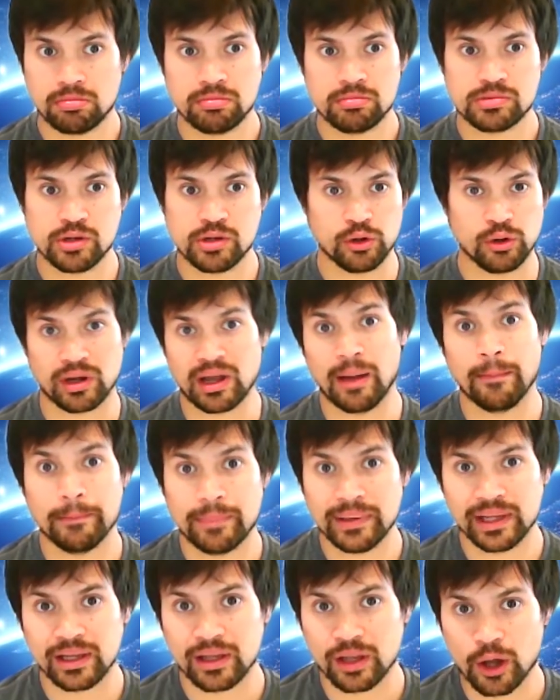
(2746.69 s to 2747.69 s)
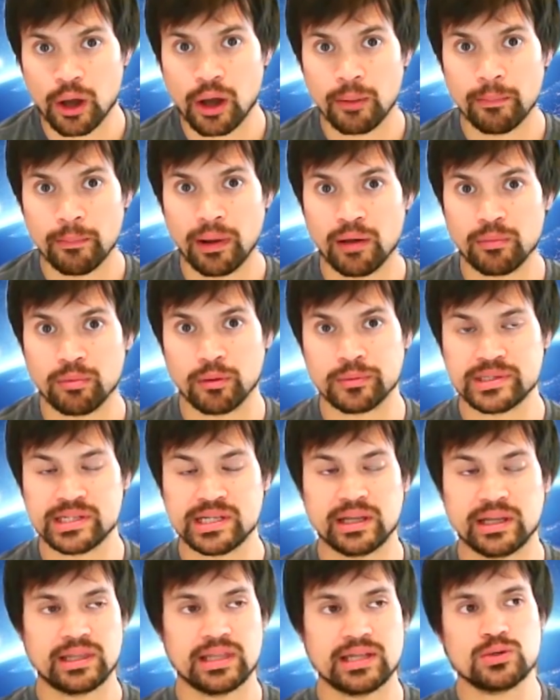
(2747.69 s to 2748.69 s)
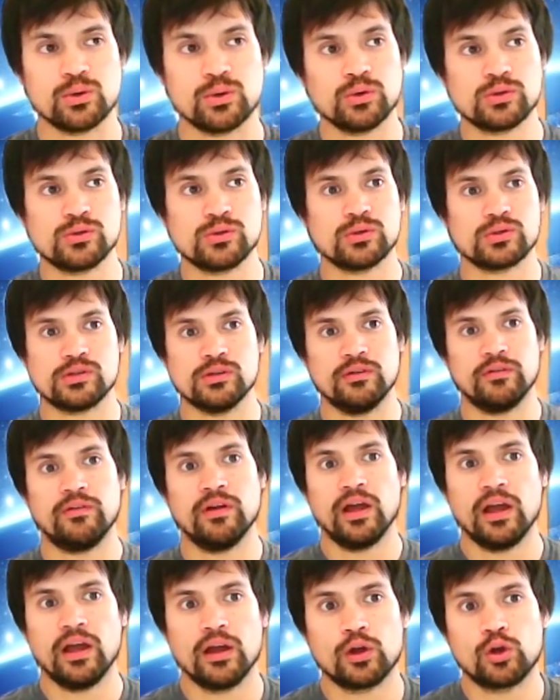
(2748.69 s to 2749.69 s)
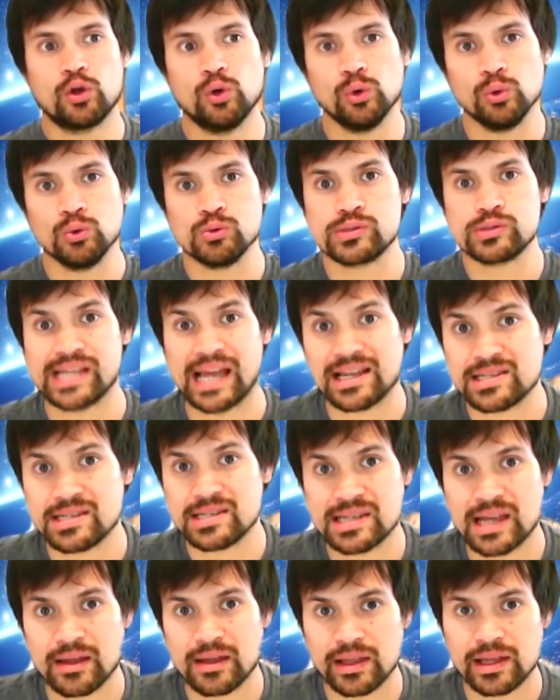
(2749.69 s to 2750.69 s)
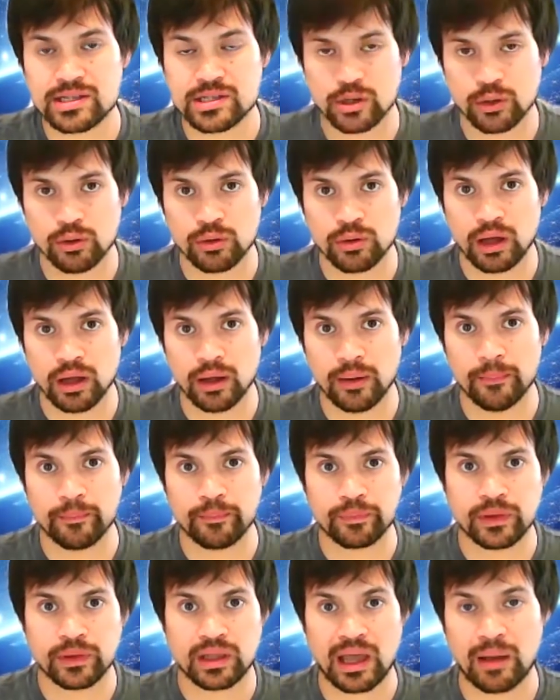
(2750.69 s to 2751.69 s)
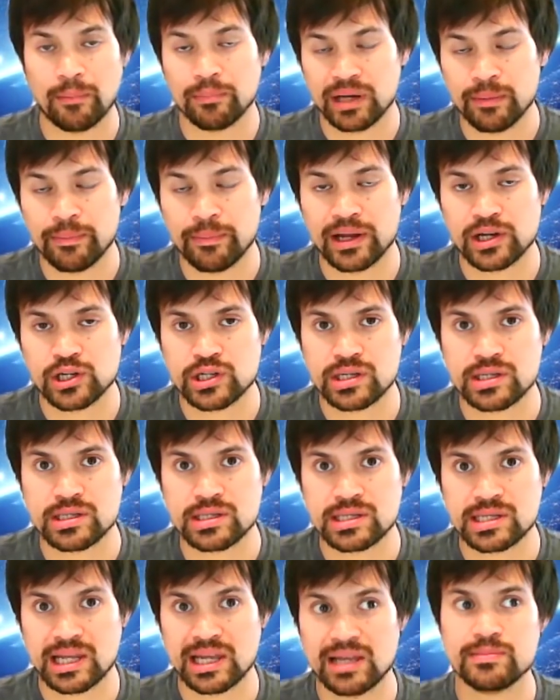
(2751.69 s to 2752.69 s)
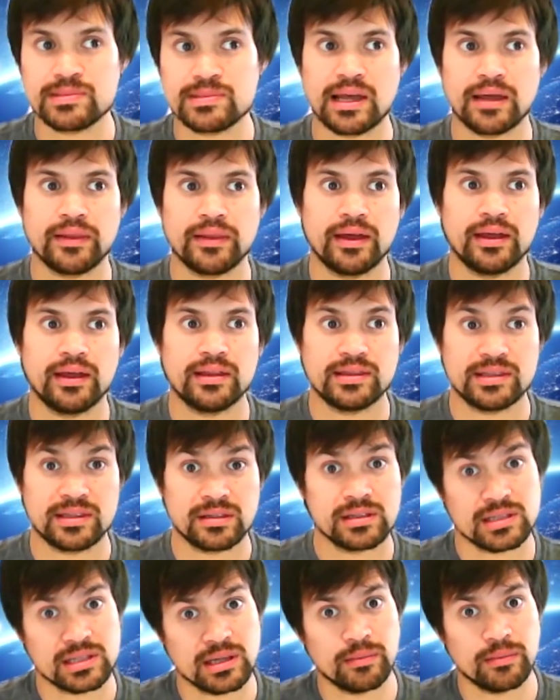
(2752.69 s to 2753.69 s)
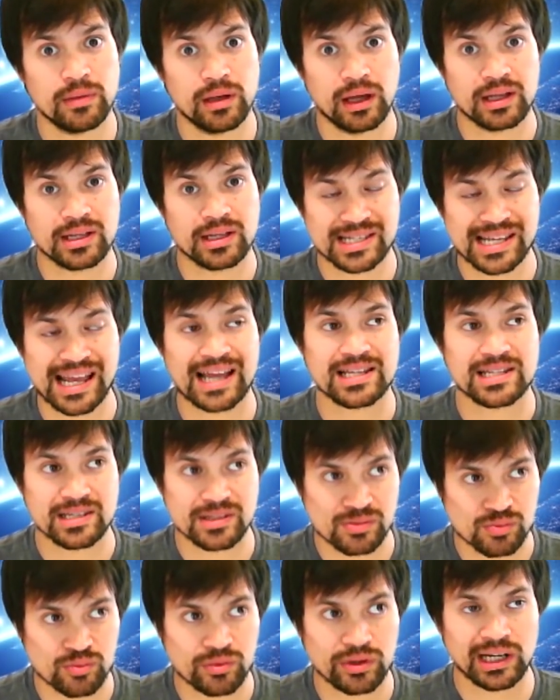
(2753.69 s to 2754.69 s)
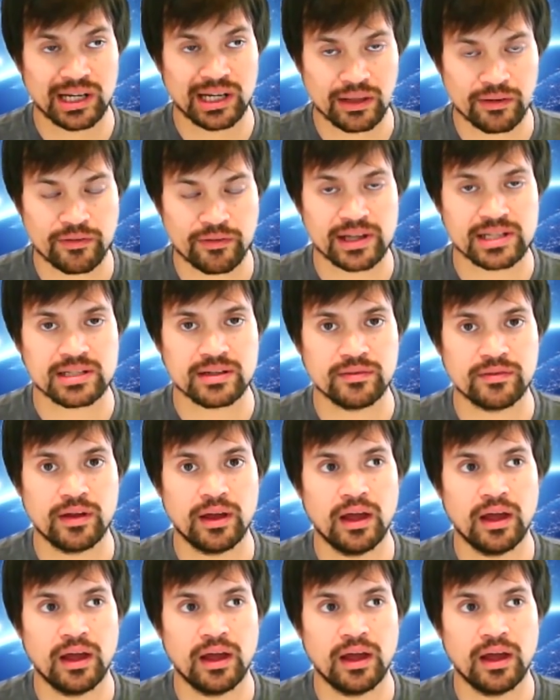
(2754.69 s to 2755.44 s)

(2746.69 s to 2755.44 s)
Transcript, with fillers: so your company can go out and buy property there's all sorts of cool SSAS's out there so um, company pension schemes out there Some, a uh, sas is really effective